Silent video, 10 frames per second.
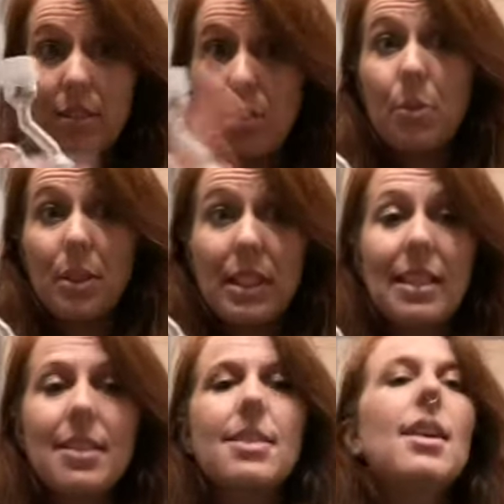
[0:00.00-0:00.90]

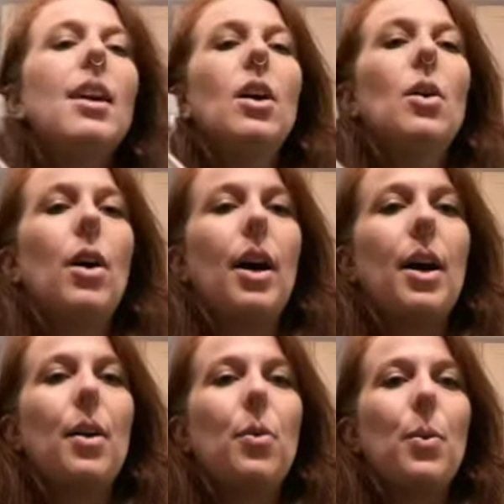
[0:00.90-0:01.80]
release
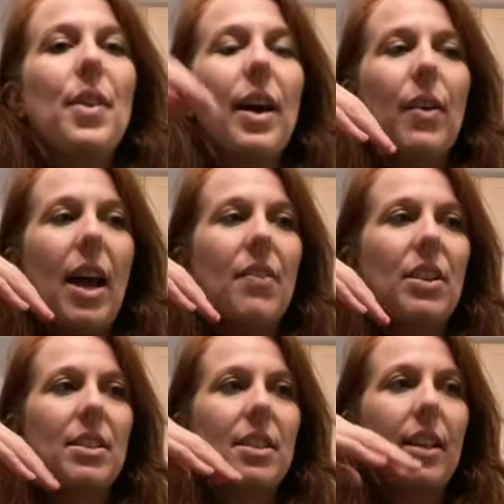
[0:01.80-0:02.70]
without
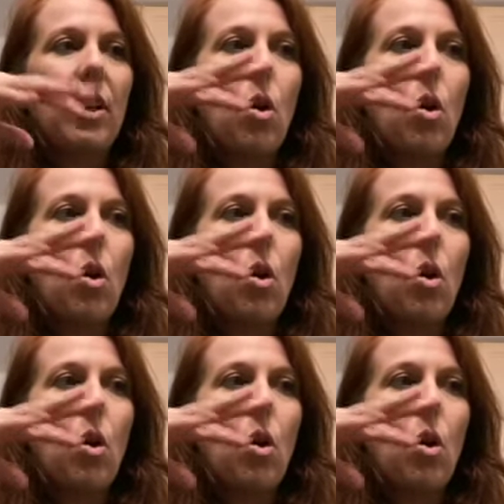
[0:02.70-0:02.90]
having to like